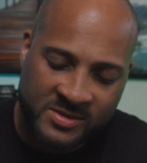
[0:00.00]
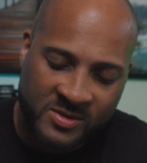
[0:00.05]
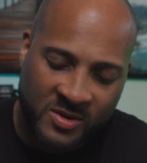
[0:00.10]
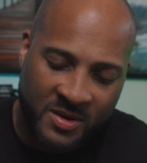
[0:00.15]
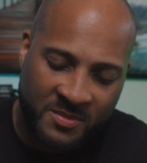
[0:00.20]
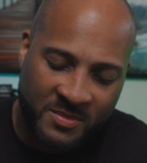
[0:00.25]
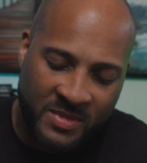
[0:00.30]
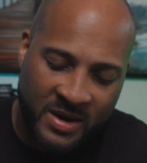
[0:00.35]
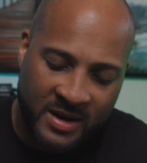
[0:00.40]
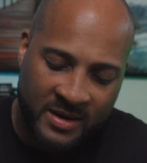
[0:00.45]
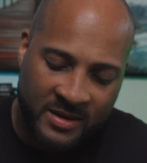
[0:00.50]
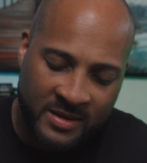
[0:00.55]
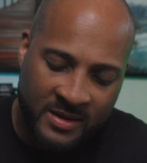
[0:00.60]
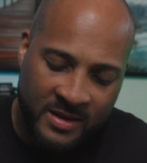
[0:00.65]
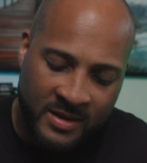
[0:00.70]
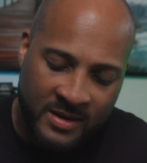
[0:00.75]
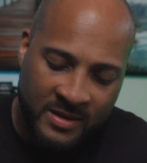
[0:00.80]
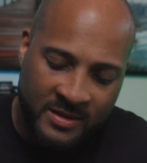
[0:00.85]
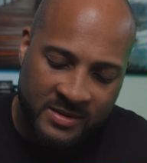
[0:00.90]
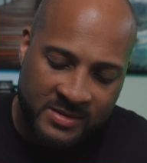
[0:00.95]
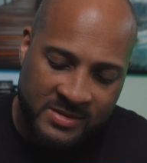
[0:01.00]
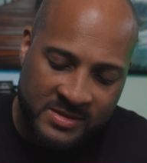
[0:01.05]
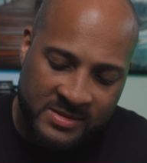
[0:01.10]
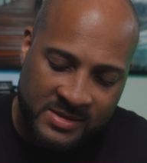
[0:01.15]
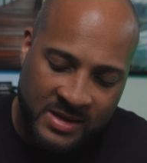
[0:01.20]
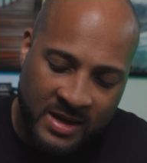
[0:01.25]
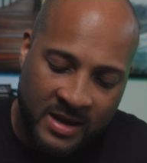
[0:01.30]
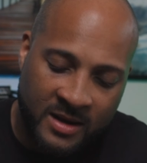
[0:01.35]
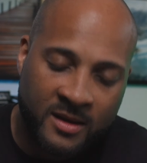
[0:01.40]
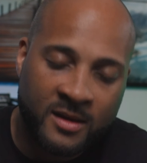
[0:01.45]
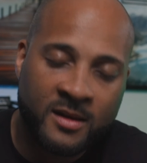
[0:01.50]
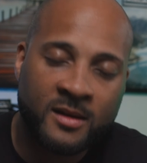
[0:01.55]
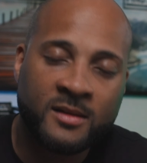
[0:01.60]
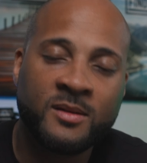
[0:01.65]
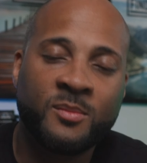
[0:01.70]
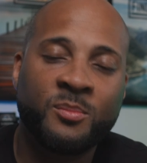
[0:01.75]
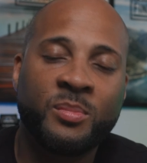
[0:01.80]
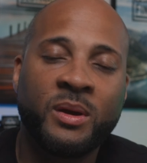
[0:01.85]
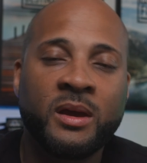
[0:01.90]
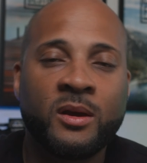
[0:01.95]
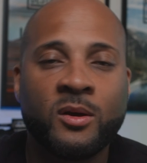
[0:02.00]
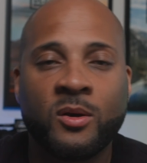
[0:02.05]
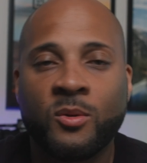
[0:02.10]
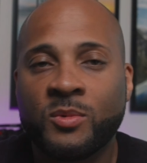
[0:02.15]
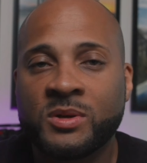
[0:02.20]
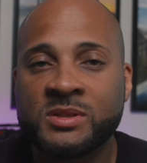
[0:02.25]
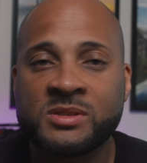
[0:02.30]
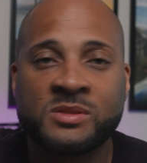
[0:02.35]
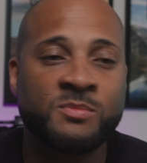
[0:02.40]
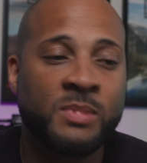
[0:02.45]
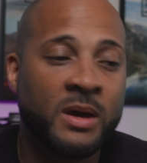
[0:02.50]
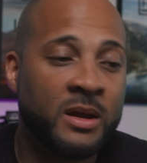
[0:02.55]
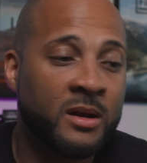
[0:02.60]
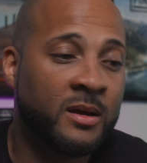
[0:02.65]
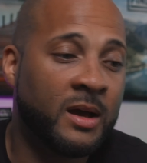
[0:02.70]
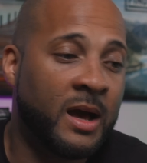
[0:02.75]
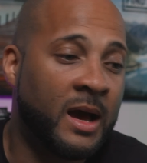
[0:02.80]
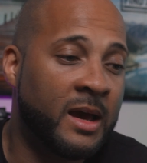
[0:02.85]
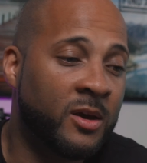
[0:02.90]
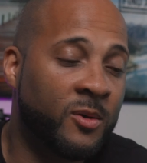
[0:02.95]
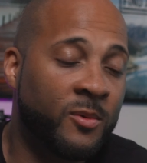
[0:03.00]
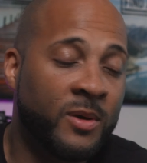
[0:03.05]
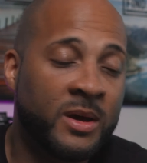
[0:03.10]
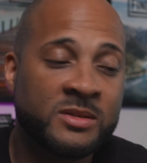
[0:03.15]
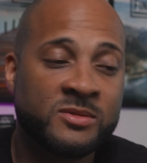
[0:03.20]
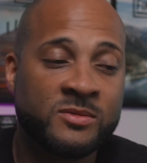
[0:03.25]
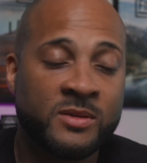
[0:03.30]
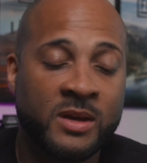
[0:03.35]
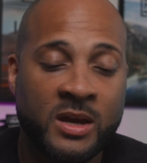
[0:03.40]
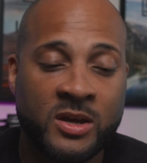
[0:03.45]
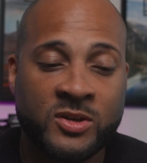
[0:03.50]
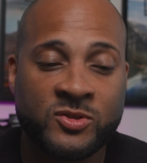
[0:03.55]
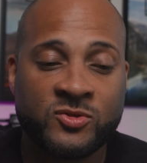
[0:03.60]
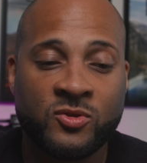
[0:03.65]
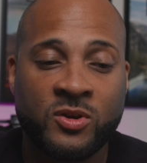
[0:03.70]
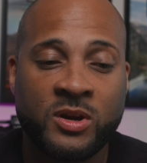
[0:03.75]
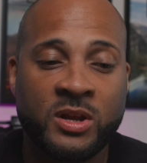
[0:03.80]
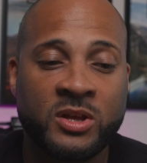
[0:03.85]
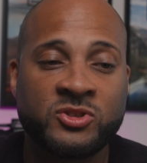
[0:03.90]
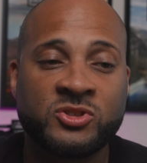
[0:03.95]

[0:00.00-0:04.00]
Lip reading: So this is not a debate on which is better, iOS or Android.